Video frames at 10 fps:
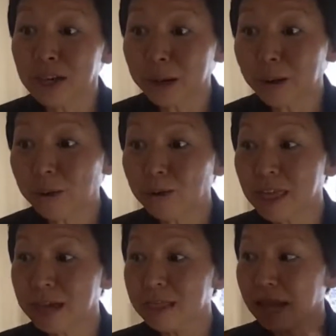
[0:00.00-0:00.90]
So
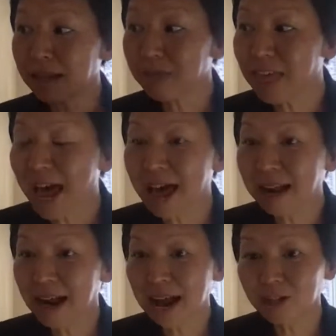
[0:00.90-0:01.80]

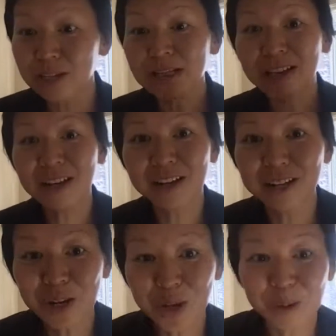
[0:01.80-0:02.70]
that actually the good
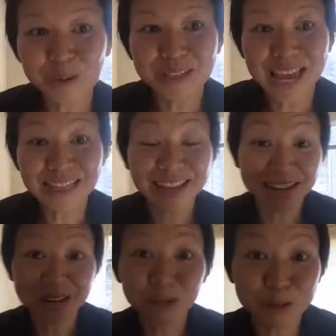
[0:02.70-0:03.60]

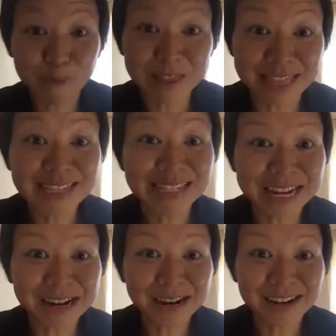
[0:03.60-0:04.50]
news about this
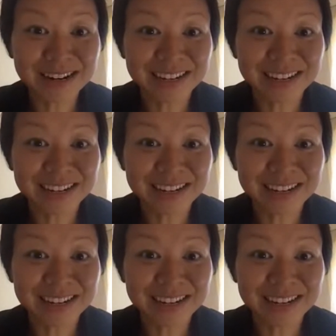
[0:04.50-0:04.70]
year